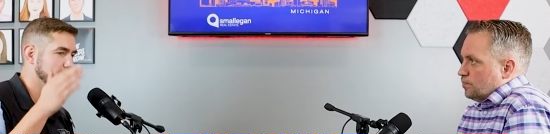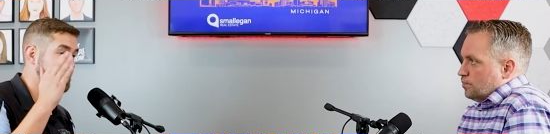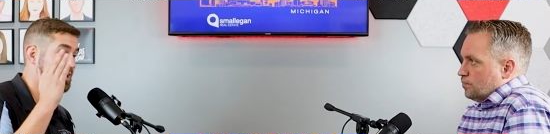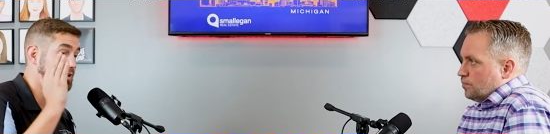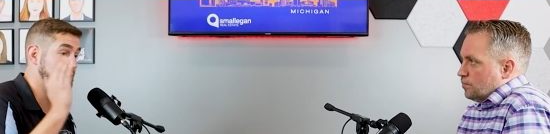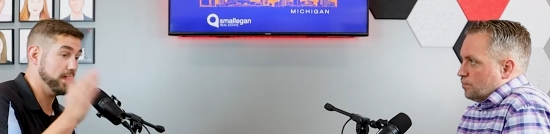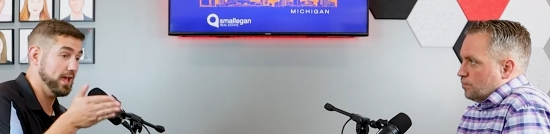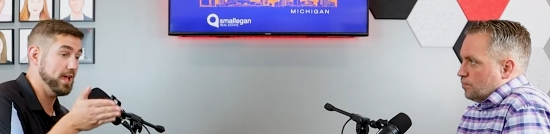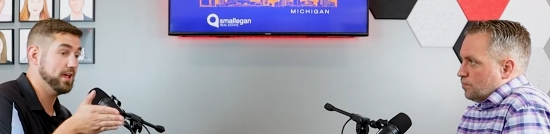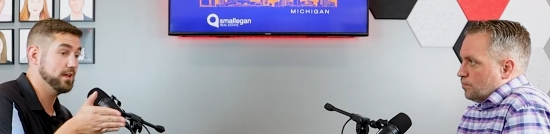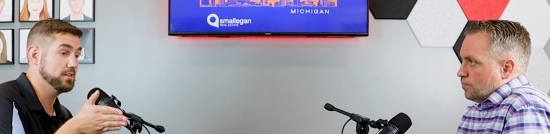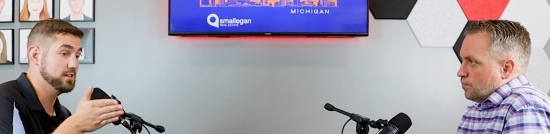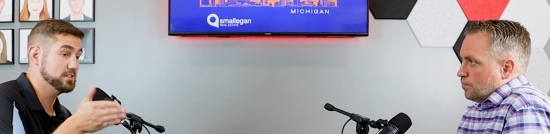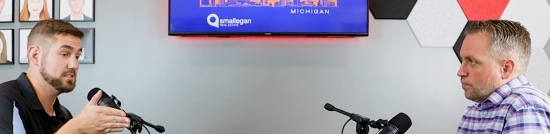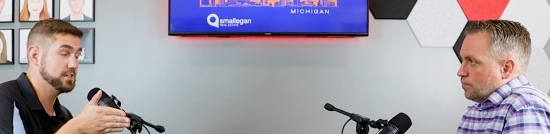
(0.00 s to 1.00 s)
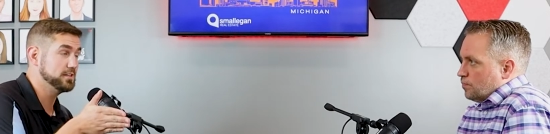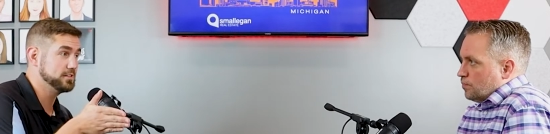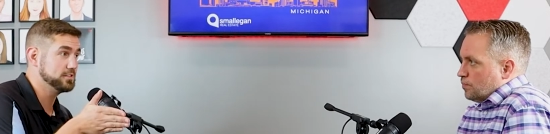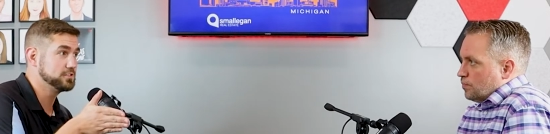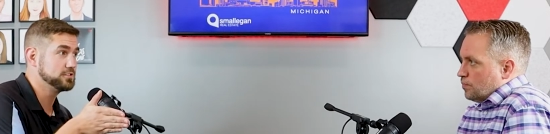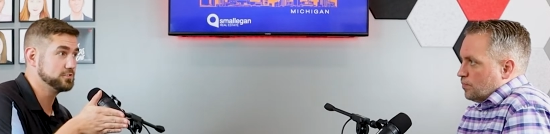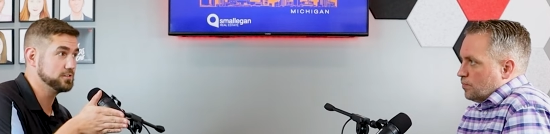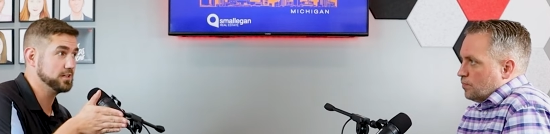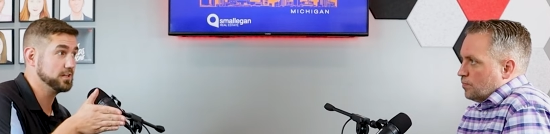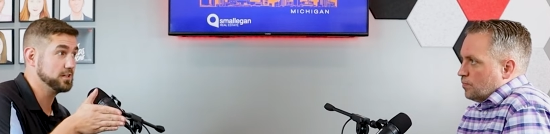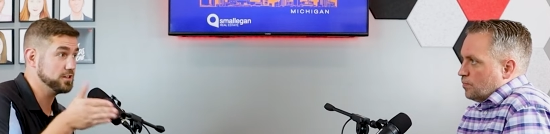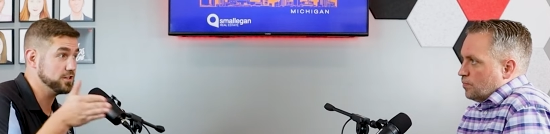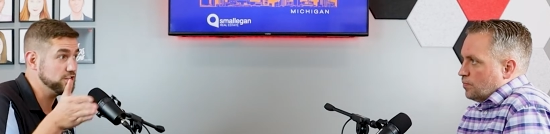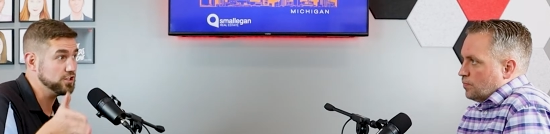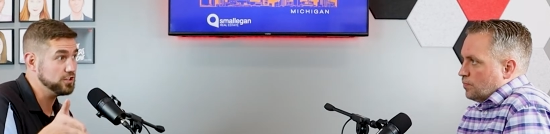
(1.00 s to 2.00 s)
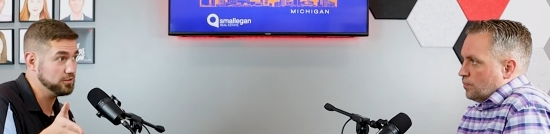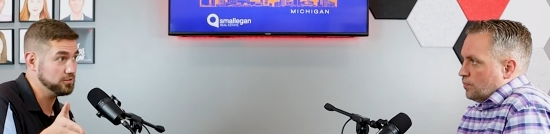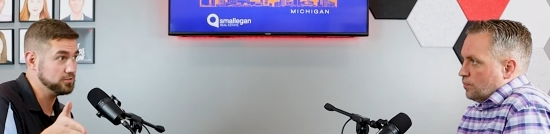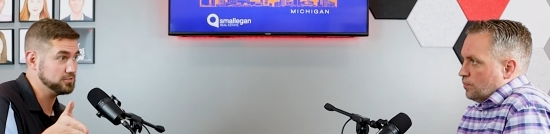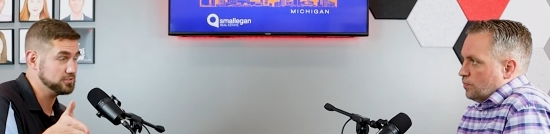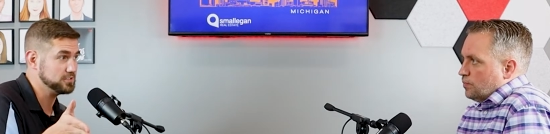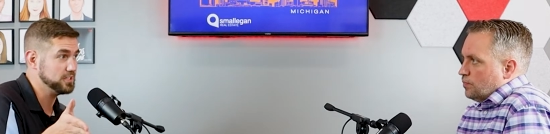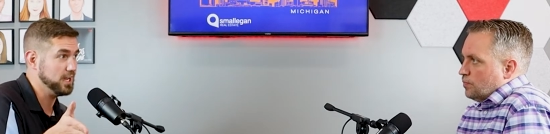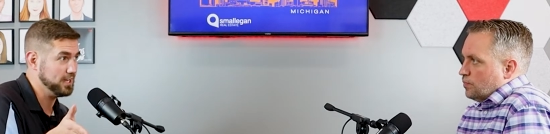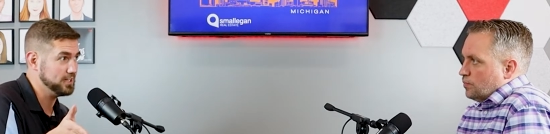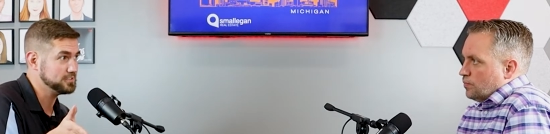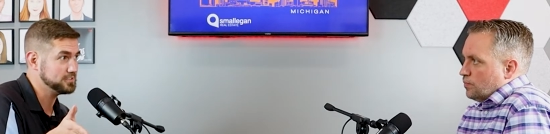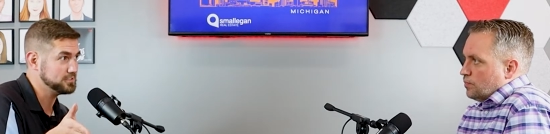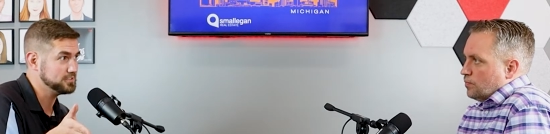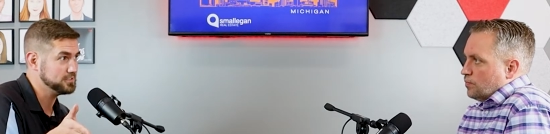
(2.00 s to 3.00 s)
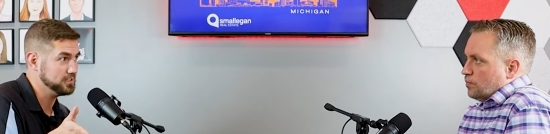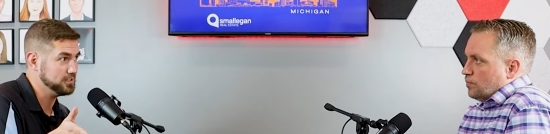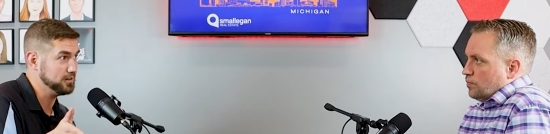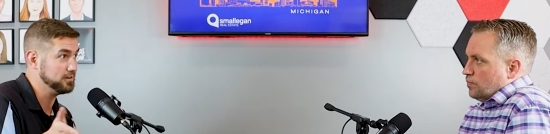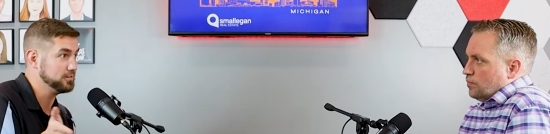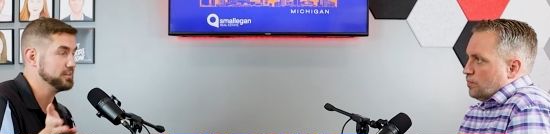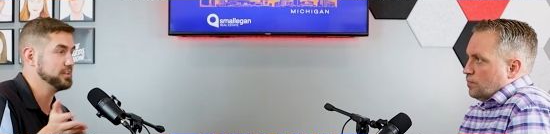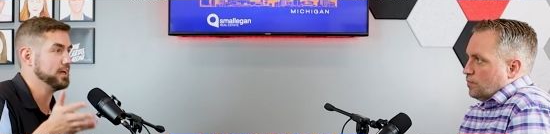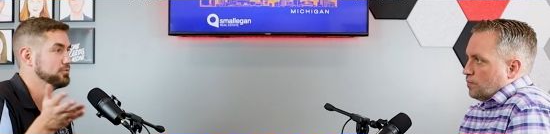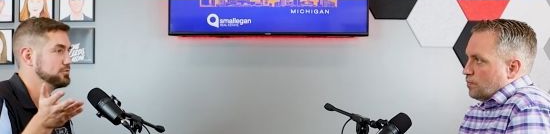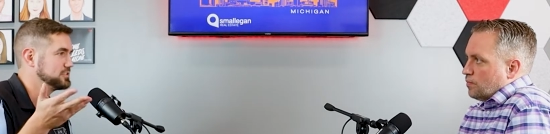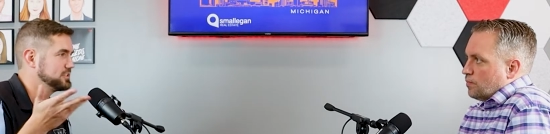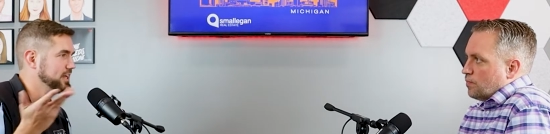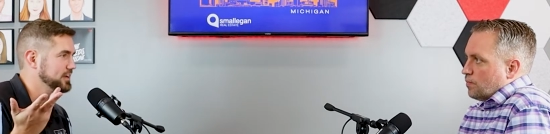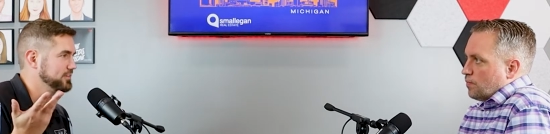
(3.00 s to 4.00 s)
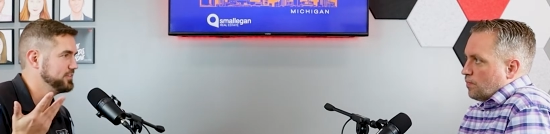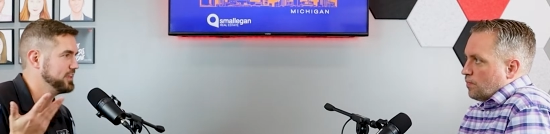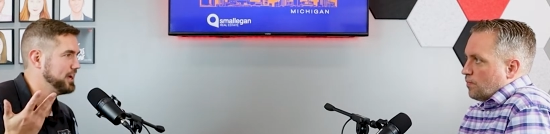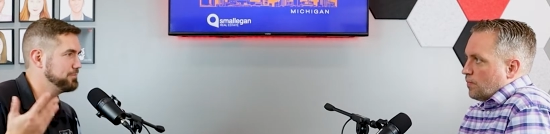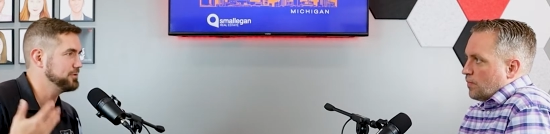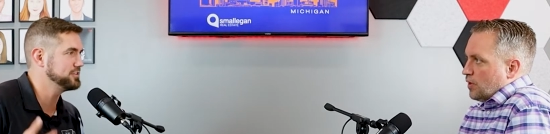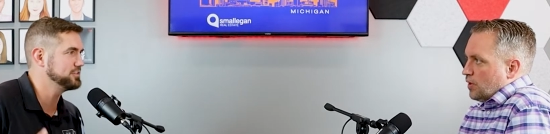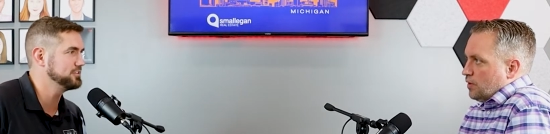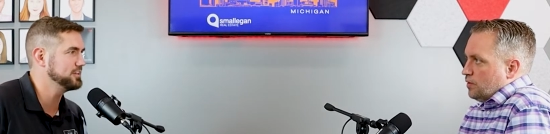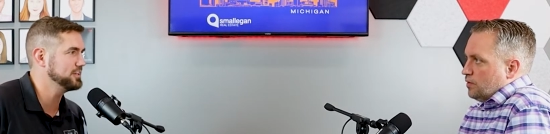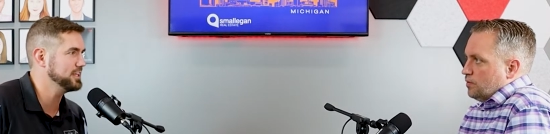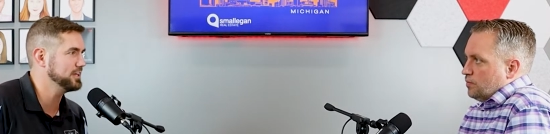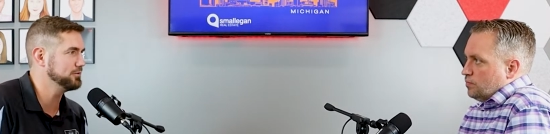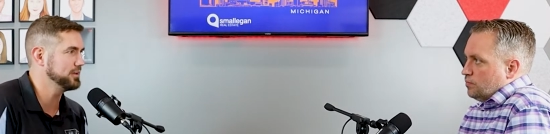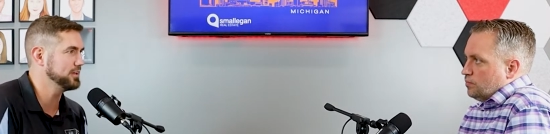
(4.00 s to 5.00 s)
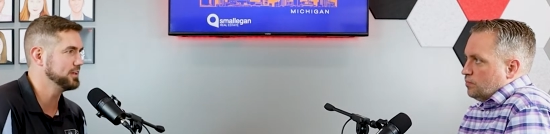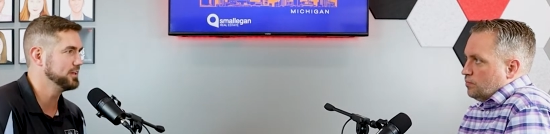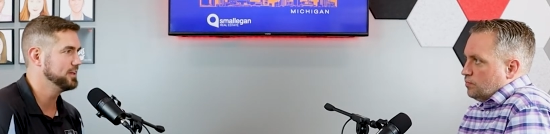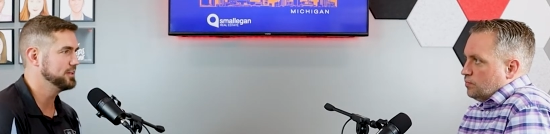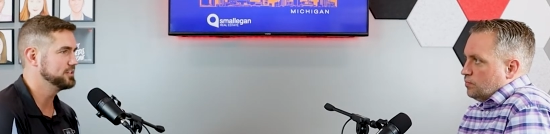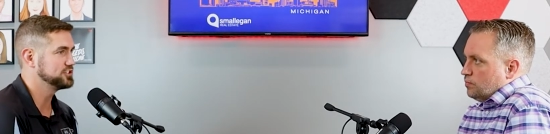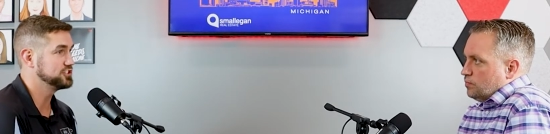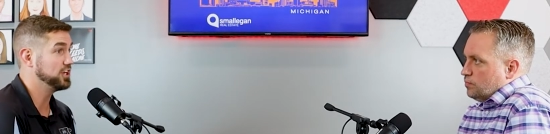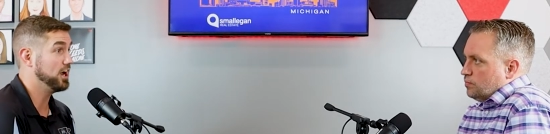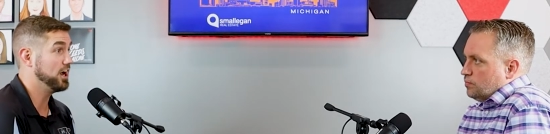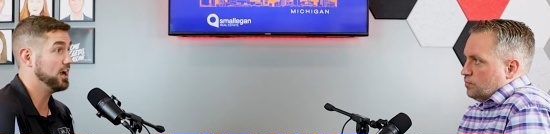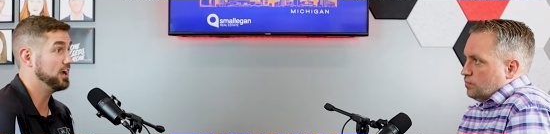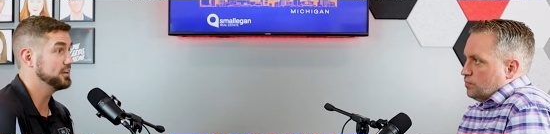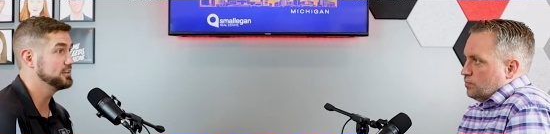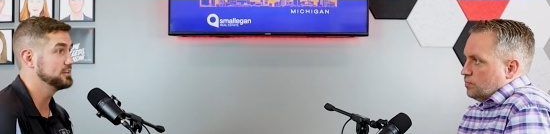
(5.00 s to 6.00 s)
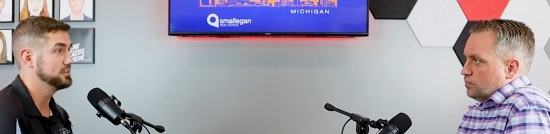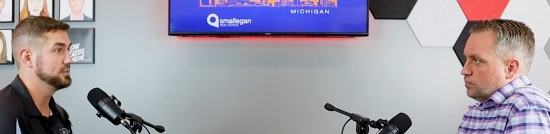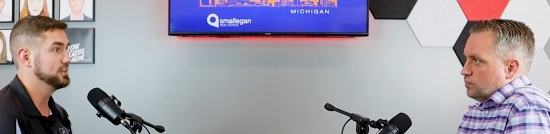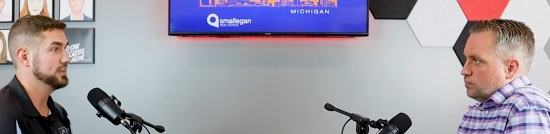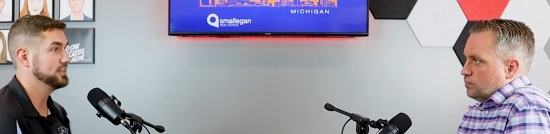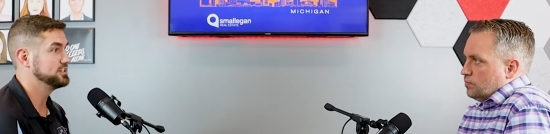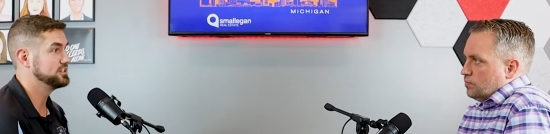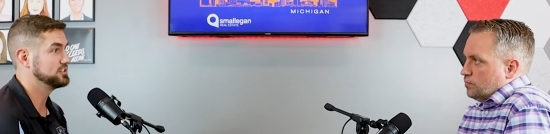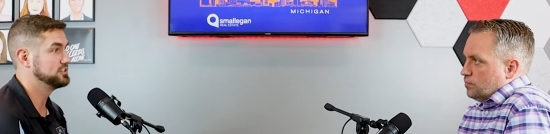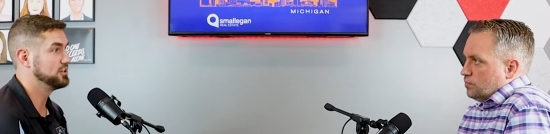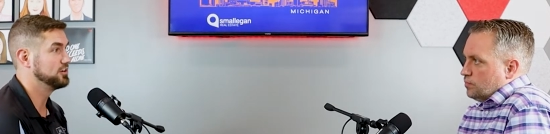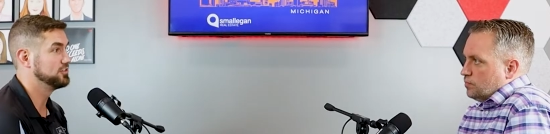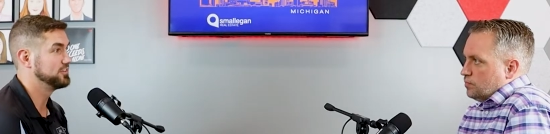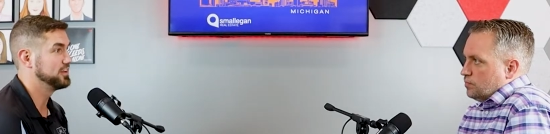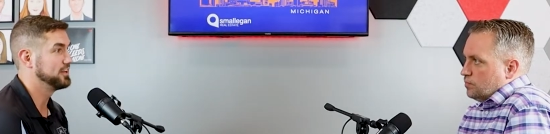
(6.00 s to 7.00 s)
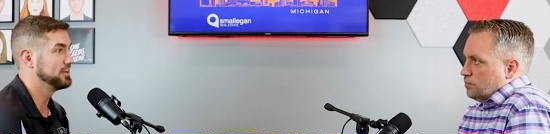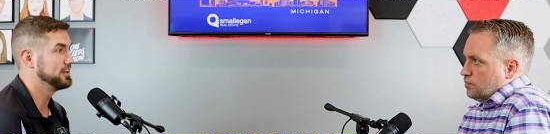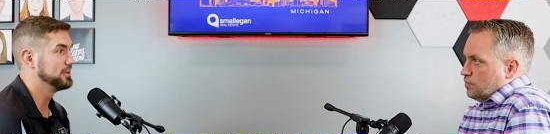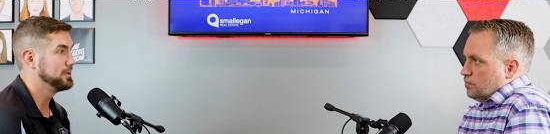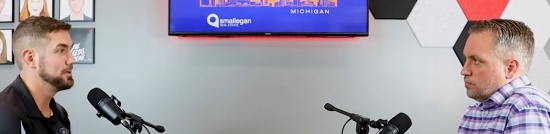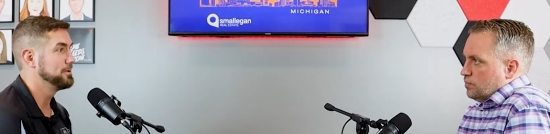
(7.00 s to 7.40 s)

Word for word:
Speaker 1: like, hey, this industry could use us, you know, and that was kind of the opportunity that we saw and just dove in.